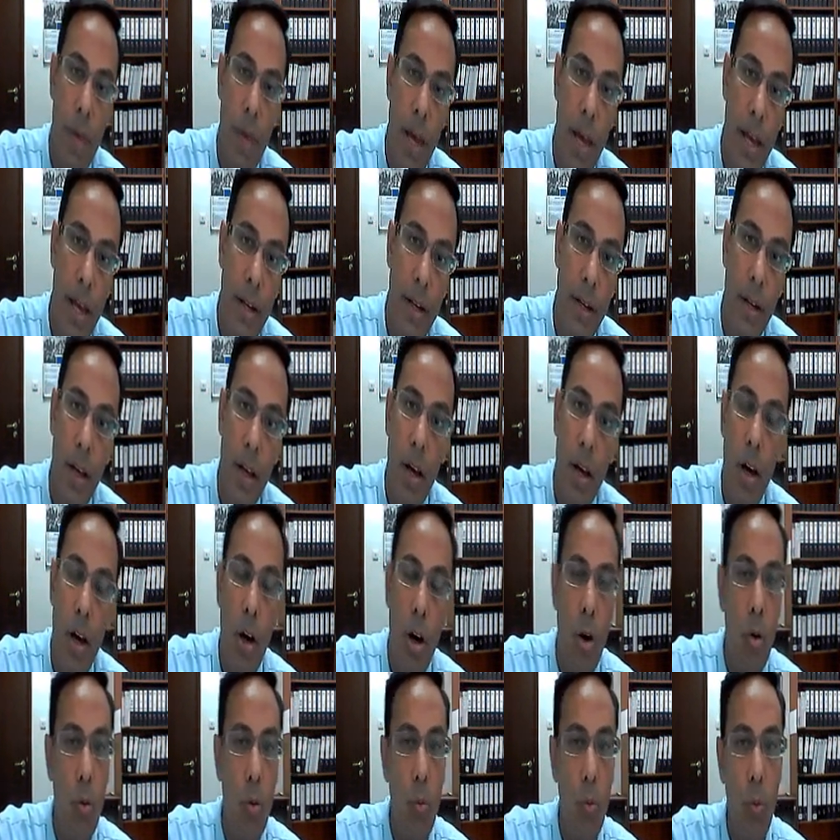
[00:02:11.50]
or the
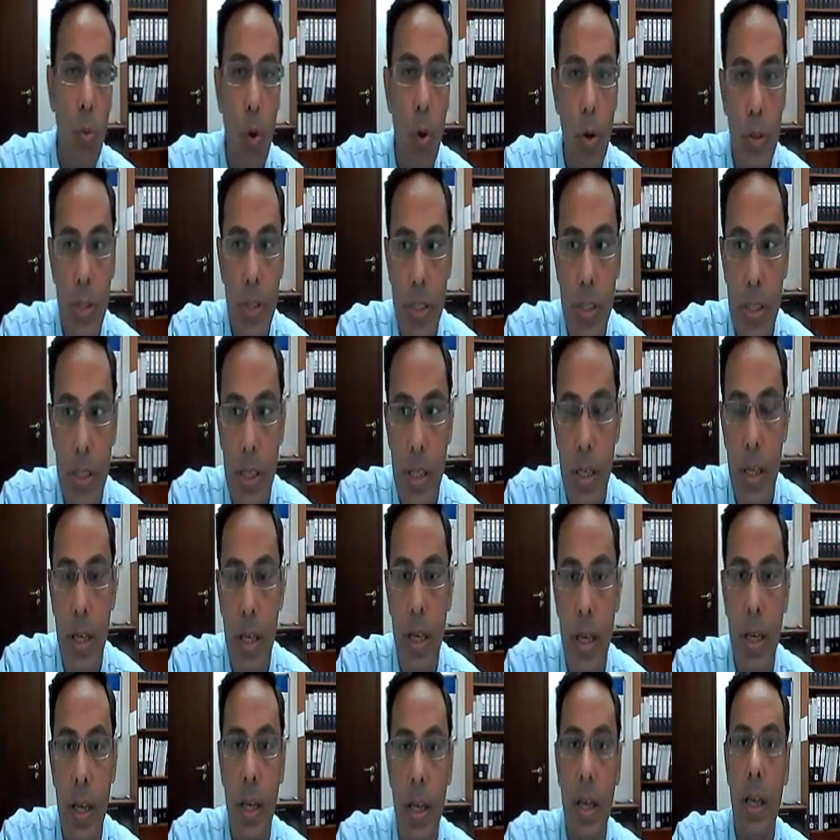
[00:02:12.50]
man
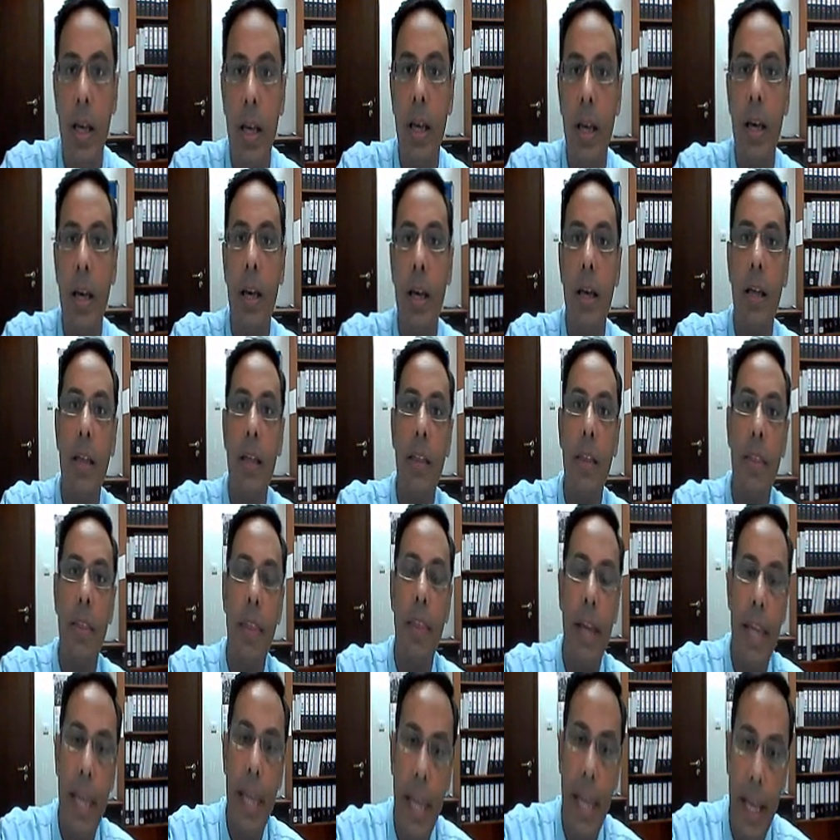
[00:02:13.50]
wants
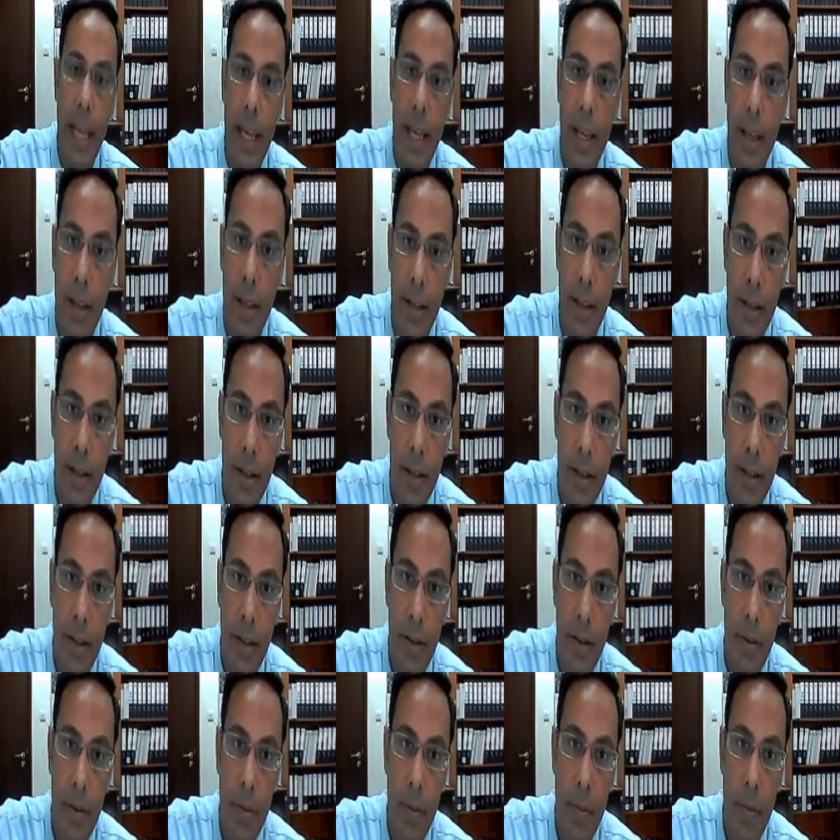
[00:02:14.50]
the cake.